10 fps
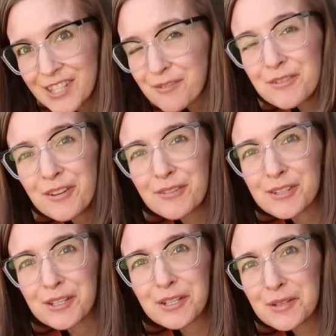so who
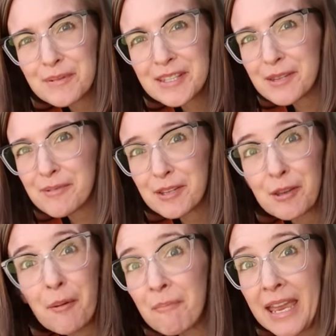knows there could have been
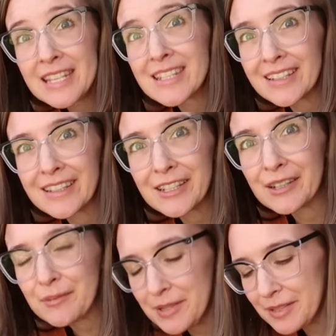something amazing in
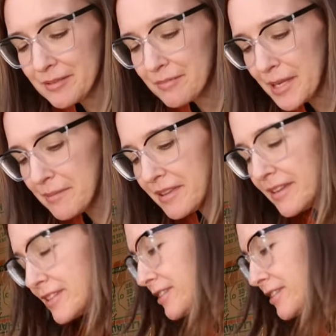here but maybe they